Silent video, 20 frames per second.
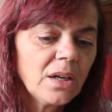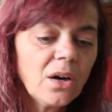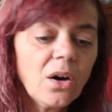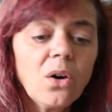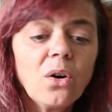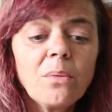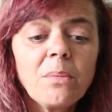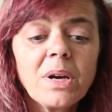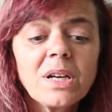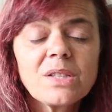
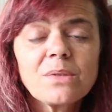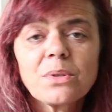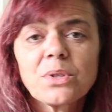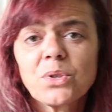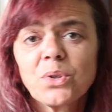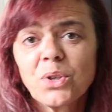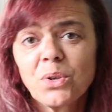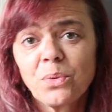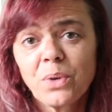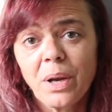Oh, I might as well
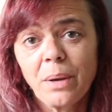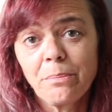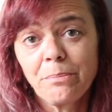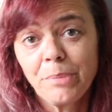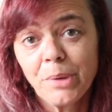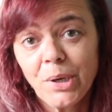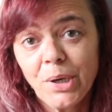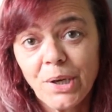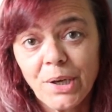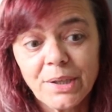show you what I
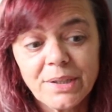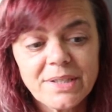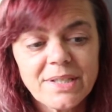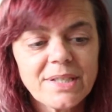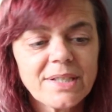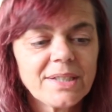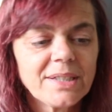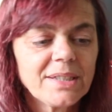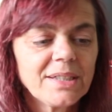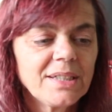bought.
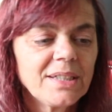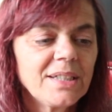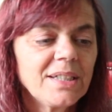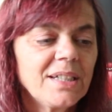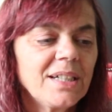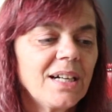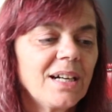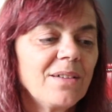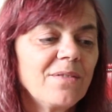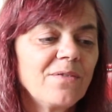
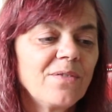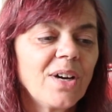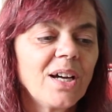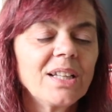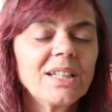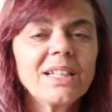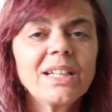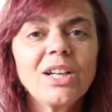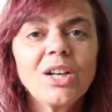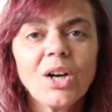
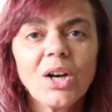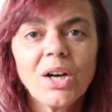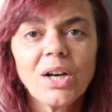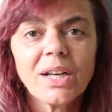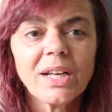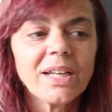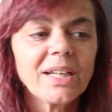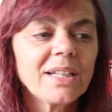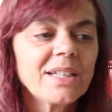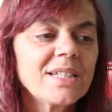Finally
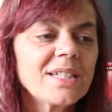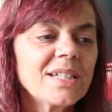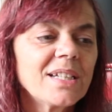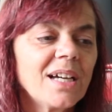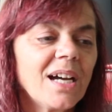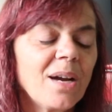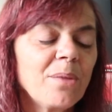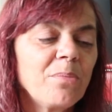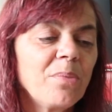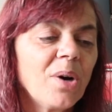got it.
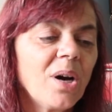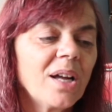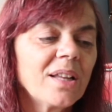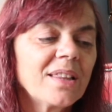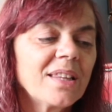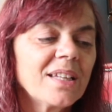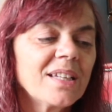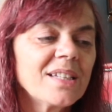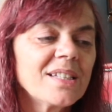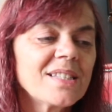I
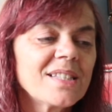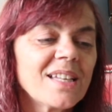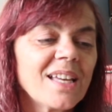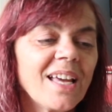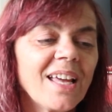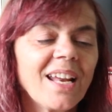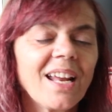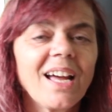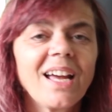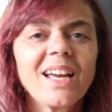bought this,
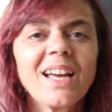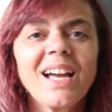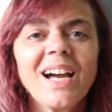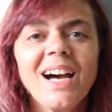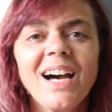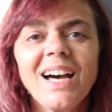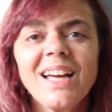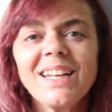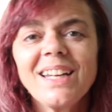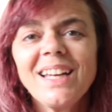and I
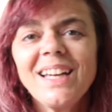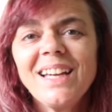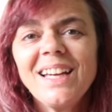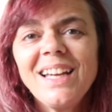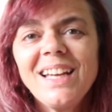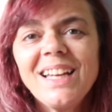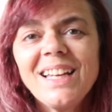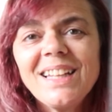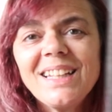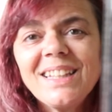got
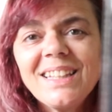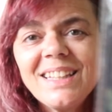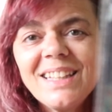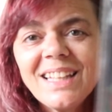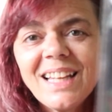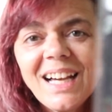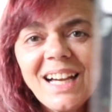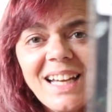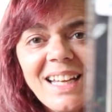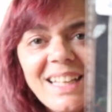
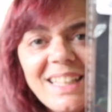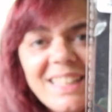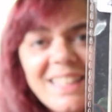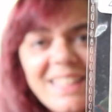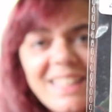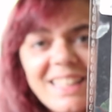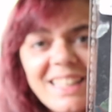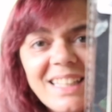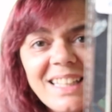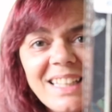
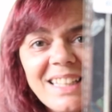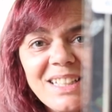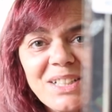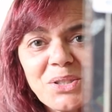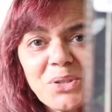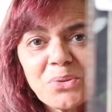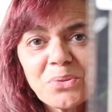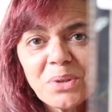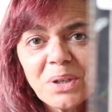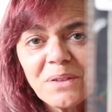
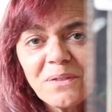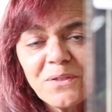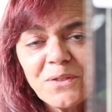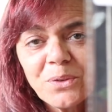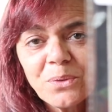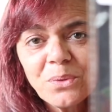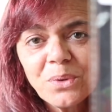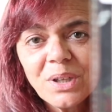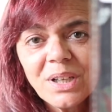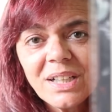Lykke
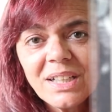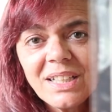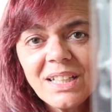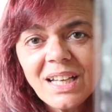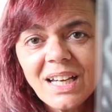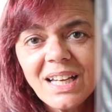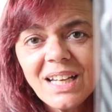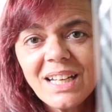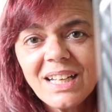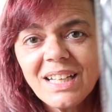
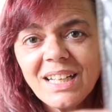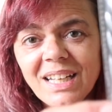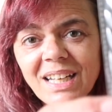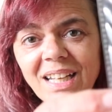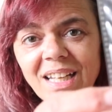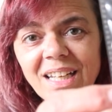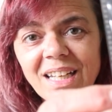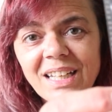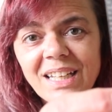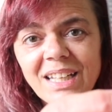Driftwood
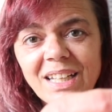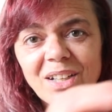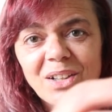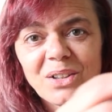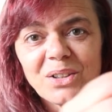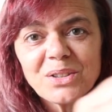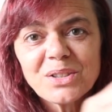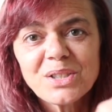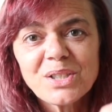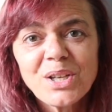knitting
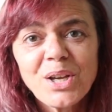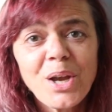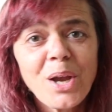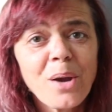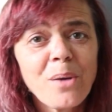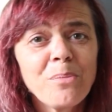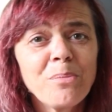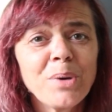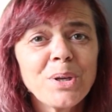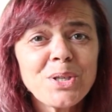needles.
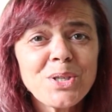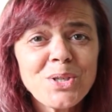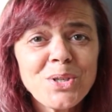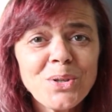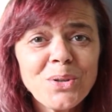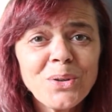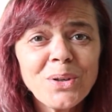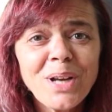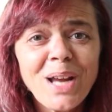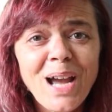But
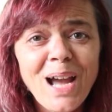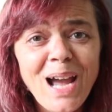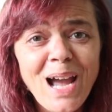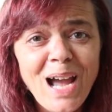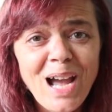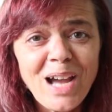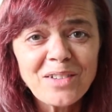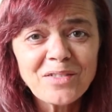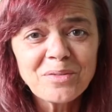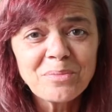two and a
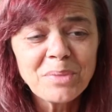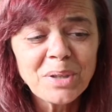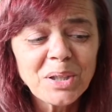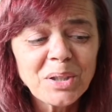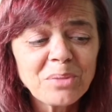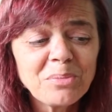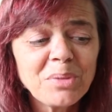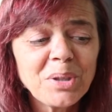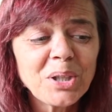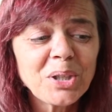half
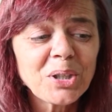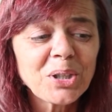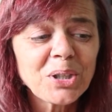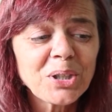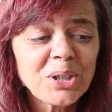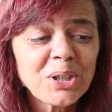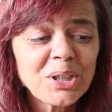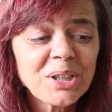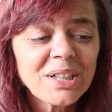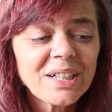
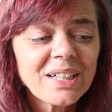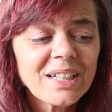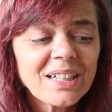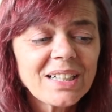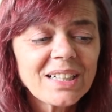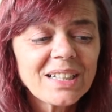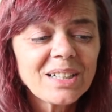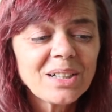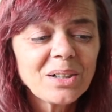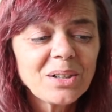millimeter,
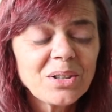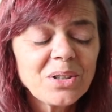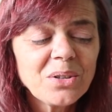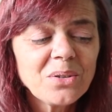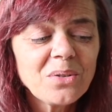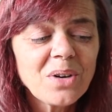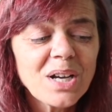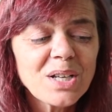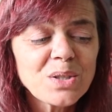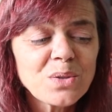
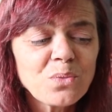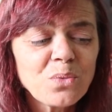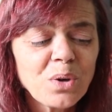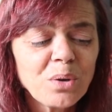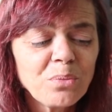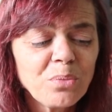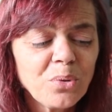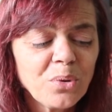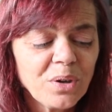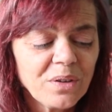US
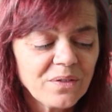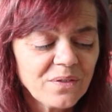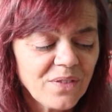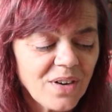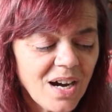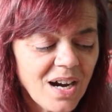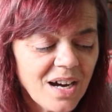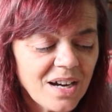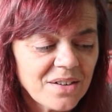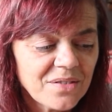
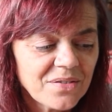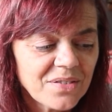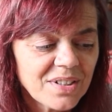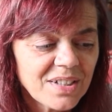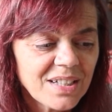1.5.